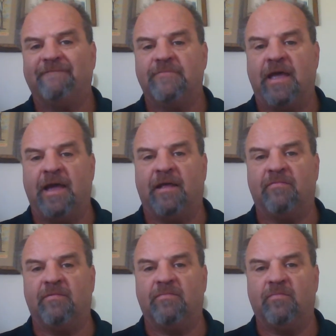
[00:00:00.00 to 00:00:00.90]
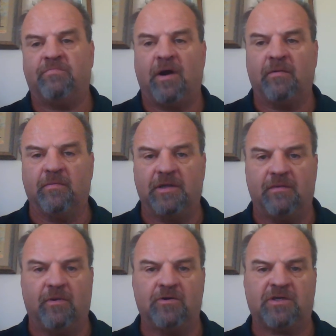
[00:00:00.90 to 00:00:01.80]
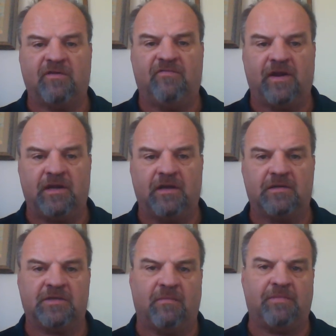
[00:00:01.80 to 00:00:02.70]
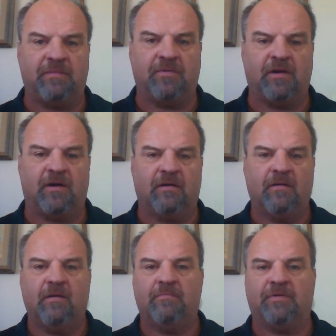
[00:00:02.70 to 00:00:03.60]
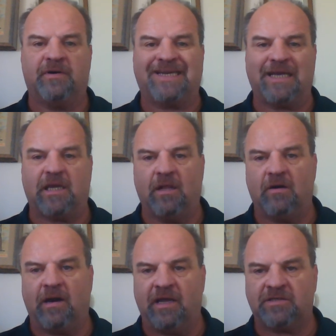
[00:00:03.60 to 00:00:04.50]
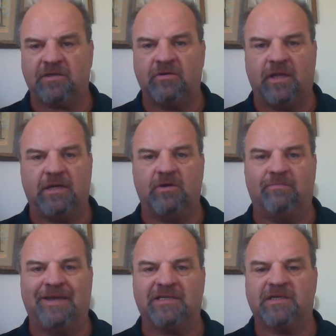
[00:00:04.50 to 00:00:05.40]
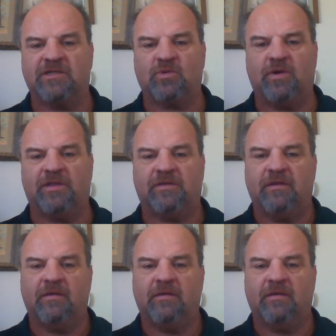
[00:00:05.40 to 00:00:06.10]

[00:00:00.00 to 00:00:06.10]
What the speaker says: and probably the most convenient. Some people are particular as to who they do business with.